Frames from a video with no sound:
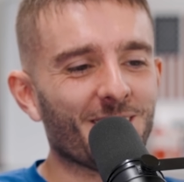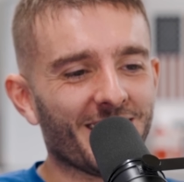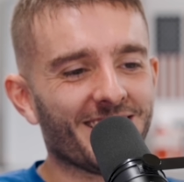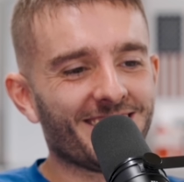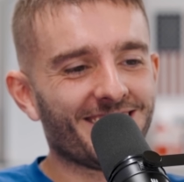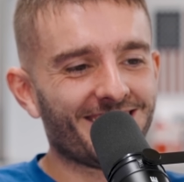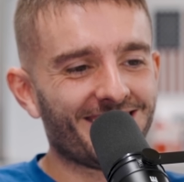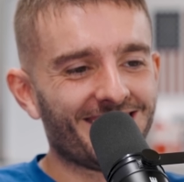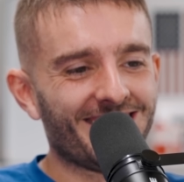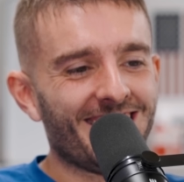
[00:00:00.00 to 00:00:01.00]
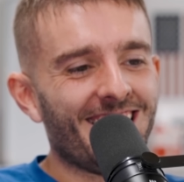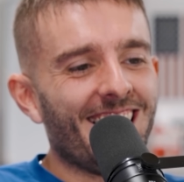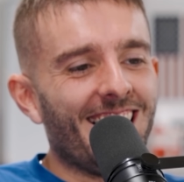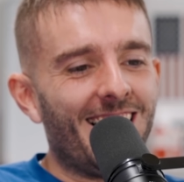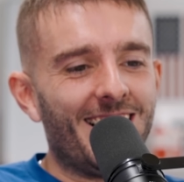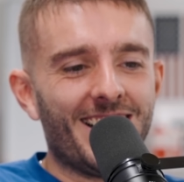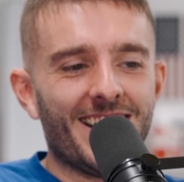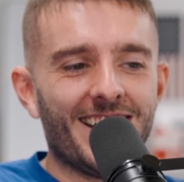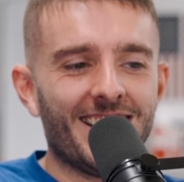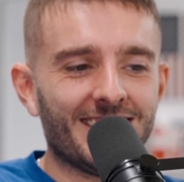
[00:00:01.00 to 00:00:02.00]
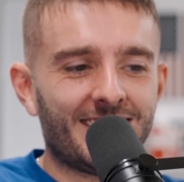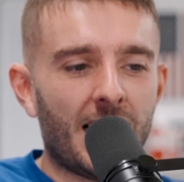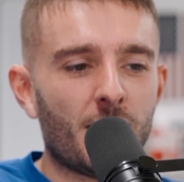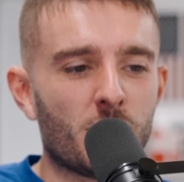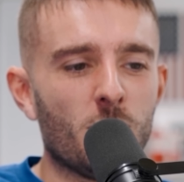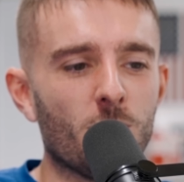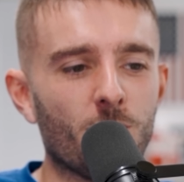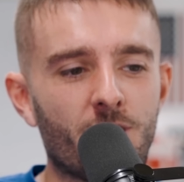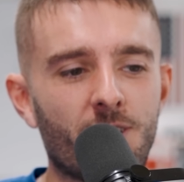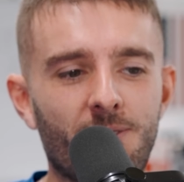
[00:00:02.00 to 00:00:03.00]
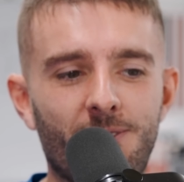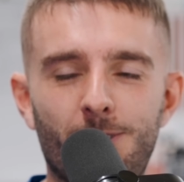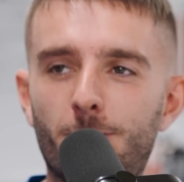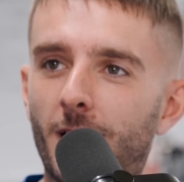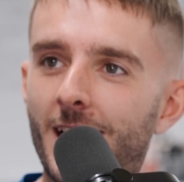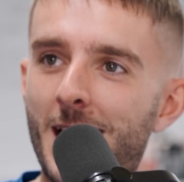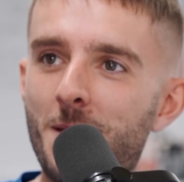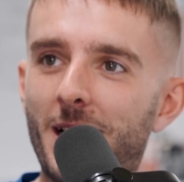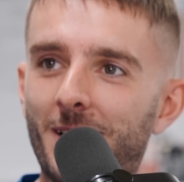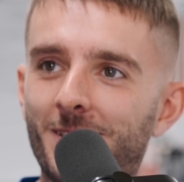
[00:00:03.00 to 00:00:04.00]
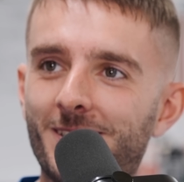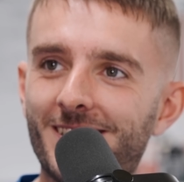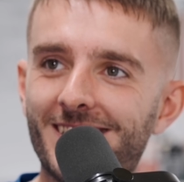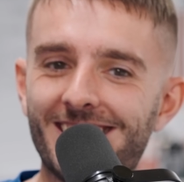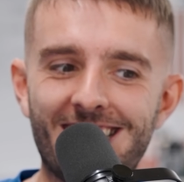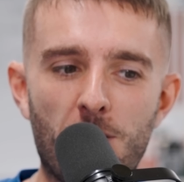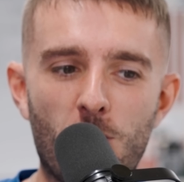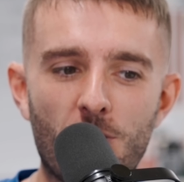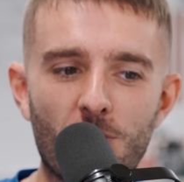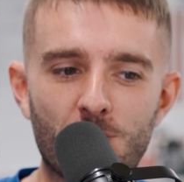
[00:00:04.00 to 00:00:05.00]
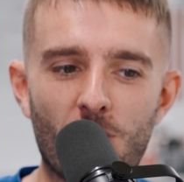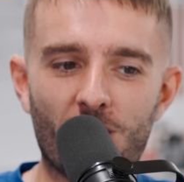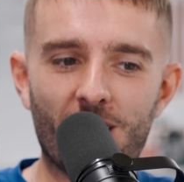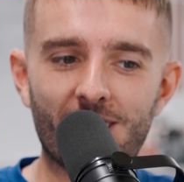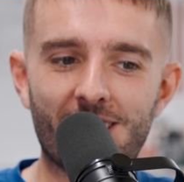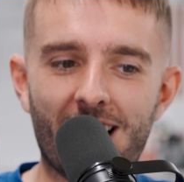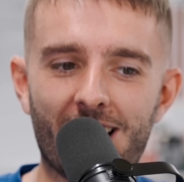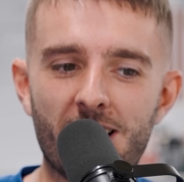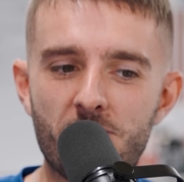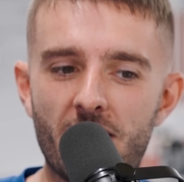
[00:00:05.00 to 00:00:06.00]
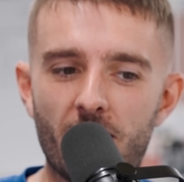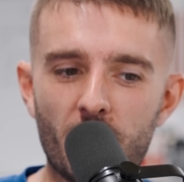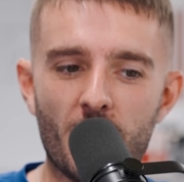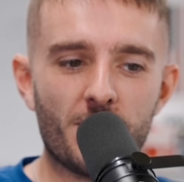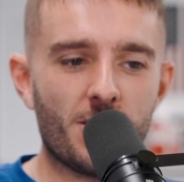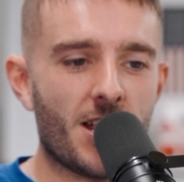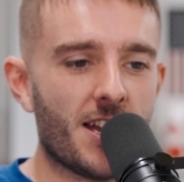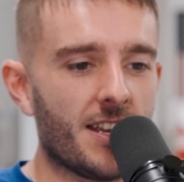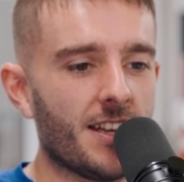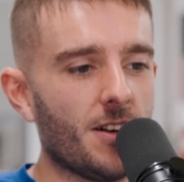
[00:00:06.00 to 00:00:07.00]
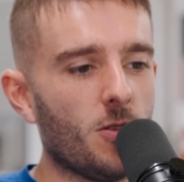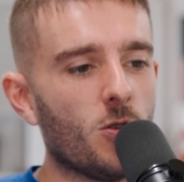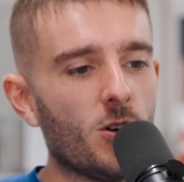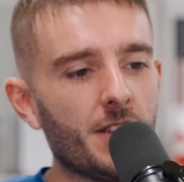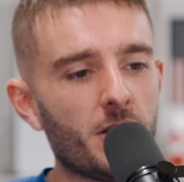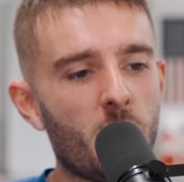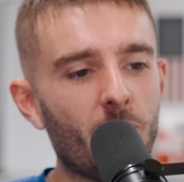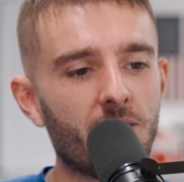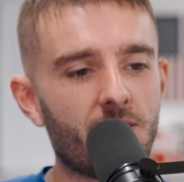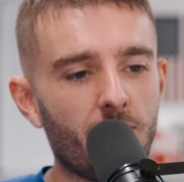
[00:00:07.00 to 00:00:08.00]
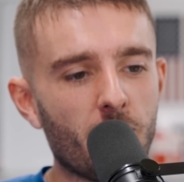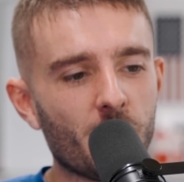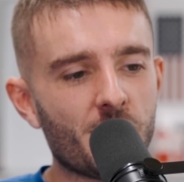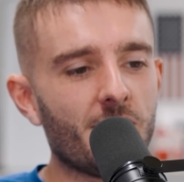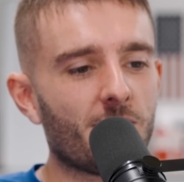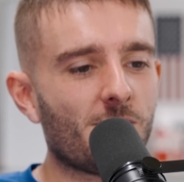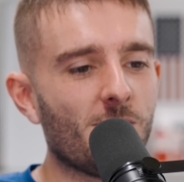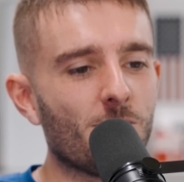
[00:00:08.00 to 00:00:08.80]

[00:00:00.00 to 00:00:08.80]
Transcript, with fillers: okay. Uh, tell us yours via email at wildonespodcast at cademedia.co.uk or in the comments if you're watching this on